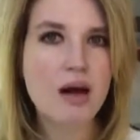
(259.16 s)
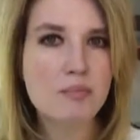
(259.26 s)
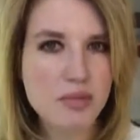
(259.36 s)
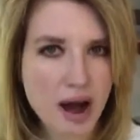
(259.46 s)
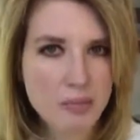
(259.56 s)

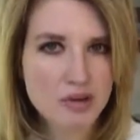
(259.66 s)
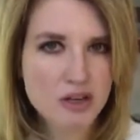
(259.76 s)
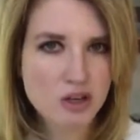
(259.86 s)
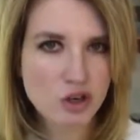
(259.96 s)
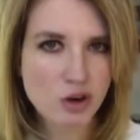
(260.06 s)
not
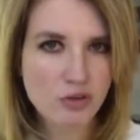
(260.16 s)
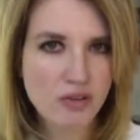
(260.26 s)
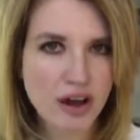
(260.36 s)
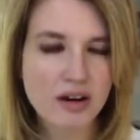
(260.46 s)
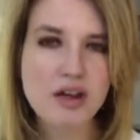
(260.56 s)
being a Turtle
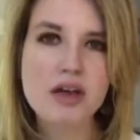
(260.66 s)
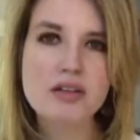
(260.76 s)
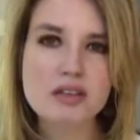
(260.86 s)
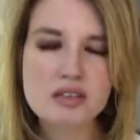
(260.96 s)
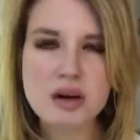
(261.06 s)
fan,
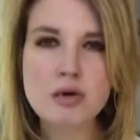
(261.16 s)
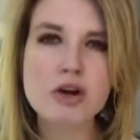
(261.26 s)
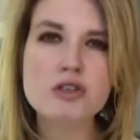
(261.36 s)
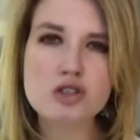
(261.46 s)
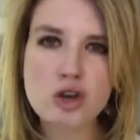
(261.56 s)
this summer
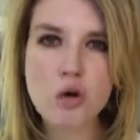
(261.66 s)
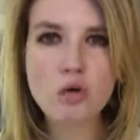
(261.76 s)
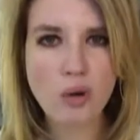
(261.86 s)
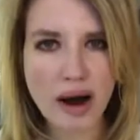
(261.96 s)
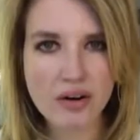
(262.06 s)
is so
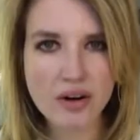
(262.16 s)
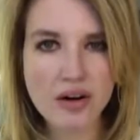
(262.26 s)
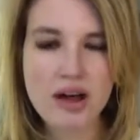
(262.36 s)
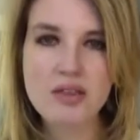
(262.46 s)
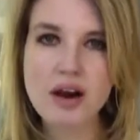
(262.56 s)

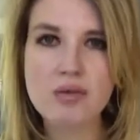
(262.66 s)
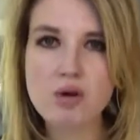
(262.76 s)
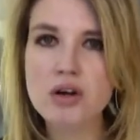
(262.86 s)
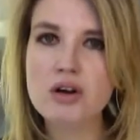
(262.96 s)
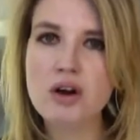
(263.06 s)
crowded that I
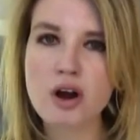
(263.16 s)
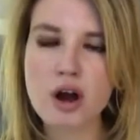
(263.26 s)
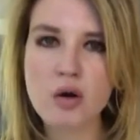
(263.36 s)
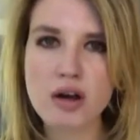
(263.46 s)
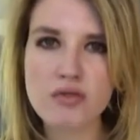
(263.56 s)
really don't
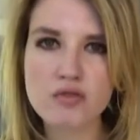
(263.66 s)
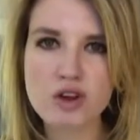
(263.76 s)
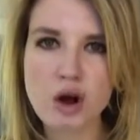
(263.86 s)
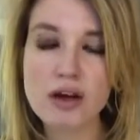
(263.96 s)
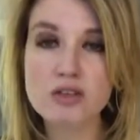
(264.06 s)
know if,
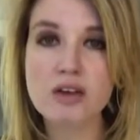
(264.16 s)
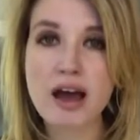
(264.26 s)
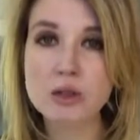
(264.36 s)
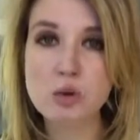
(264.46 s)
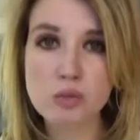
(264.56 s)
as a
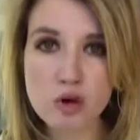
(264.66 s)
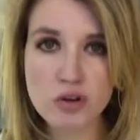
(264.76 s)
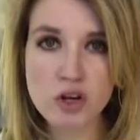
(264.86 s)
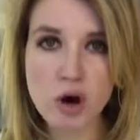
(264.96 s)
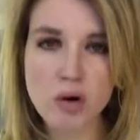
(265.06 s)
casual
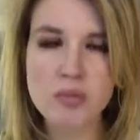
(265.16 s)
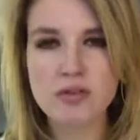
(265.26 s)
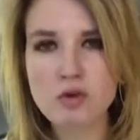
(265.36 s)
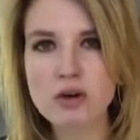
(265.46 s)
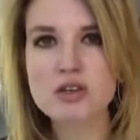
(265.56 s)
moviegoer, I mean,
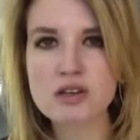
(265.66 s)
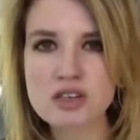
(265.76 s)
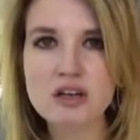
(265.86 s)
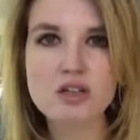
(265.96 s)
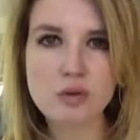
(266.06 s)
of course I'll see
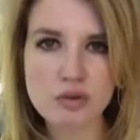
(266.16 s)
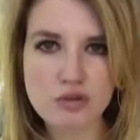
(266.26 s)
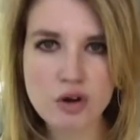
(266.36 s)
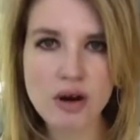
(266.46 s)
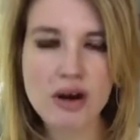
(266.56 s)
it to
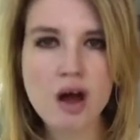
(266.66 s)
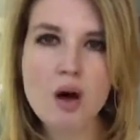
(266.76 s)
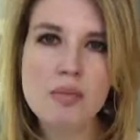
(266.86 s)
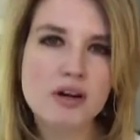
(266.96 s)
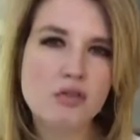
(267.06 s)
review it,
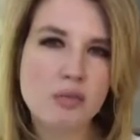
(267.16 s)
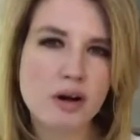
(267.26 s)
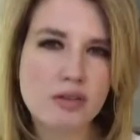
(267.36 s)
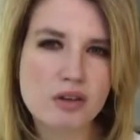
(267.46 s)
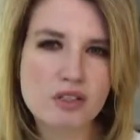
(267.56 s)
but from
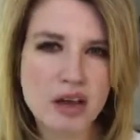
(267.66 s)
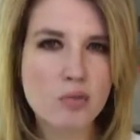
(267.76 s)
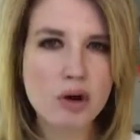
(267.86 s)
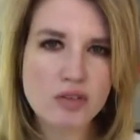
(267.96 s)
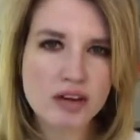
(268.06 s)
the
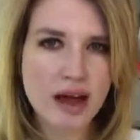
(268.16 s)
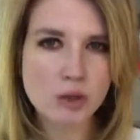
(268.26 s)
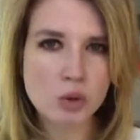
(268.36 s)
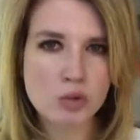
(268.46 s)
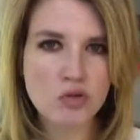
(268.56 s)
standpoint of a
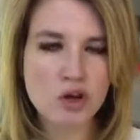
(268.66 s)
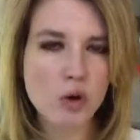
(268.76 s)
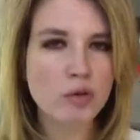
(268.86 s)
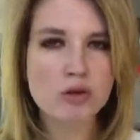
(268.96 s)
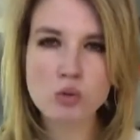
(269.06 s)
casual
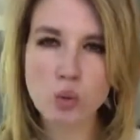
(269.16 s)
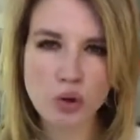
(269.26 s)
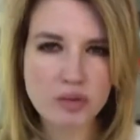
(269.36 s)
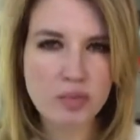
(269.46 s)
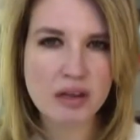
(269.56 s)
moviegoer, this
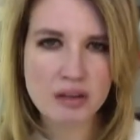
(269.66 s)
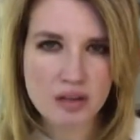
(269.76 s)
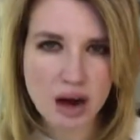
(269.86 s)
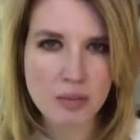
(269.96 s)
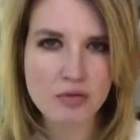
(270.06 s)
wouldn't be at the
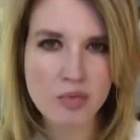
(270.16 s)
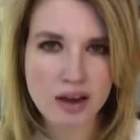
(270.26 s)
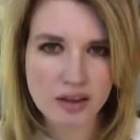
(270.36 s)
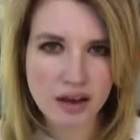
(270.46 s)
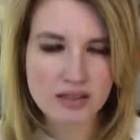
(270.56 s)
top of my
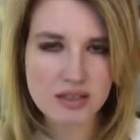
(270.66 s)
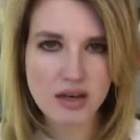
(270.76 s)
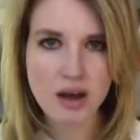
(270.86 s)
list.